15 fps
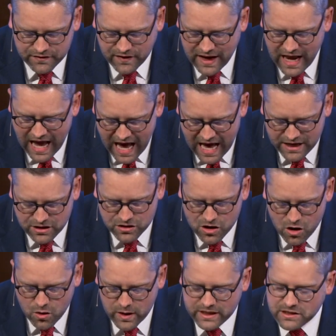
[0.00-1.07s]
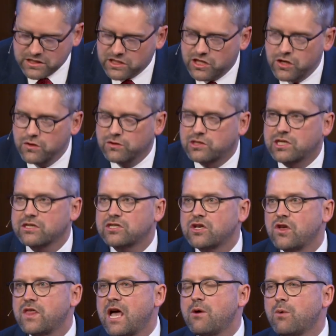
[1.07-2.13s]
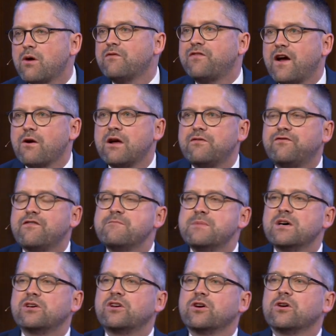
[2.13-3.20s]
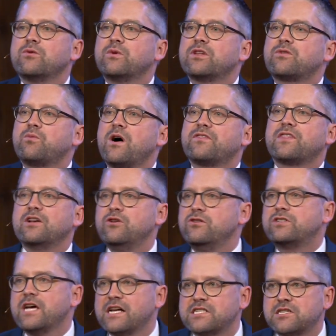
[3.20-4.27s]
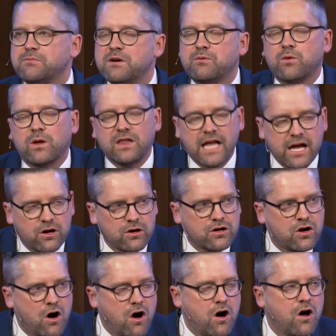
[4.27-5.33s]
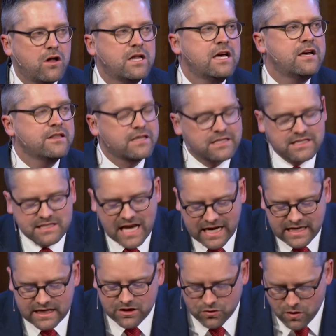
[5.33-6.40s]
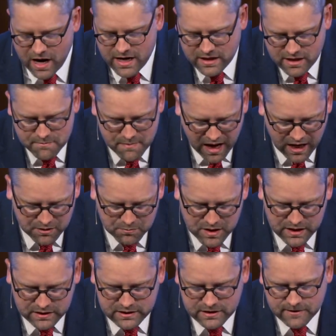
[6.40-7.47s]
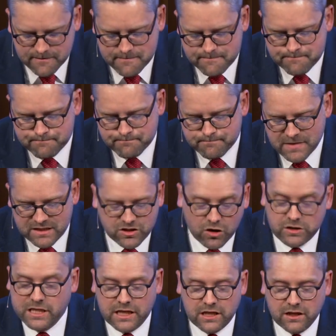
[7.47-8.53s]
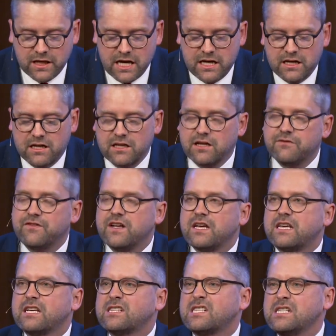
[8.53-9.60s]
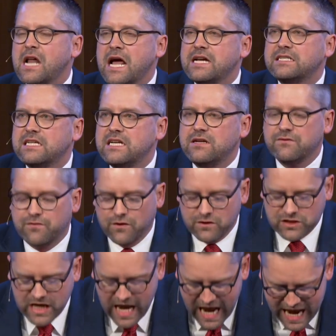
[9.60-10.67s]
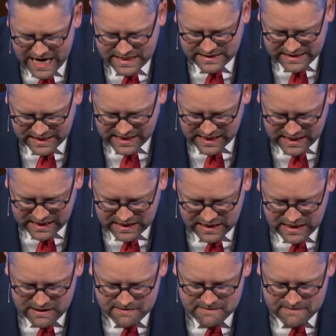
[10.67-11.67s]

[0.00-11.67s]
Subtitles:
They had no excuse. And so they were very familiar with what the New Testament will later call the second great commandment. It's articulated in Leviticus 19, verse 18.